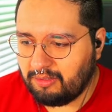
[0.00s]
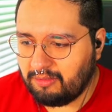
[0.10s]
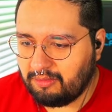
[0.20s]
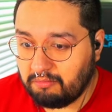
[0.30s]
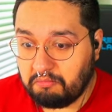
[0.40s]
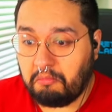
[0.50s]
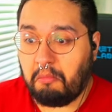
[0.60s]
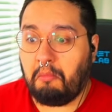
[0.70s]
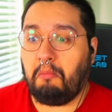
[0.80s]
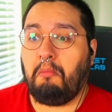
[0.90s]

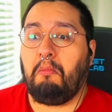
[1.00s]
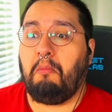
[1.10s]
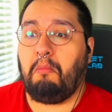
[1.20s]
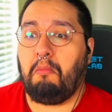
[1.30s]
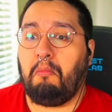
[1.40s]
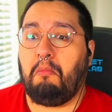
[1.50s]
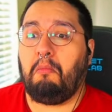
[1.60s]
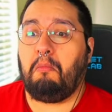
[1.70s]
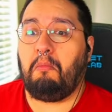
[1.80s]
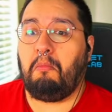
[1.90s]

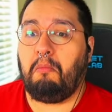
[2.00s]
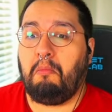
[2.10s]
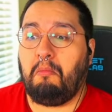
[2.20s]
Nobody speaks.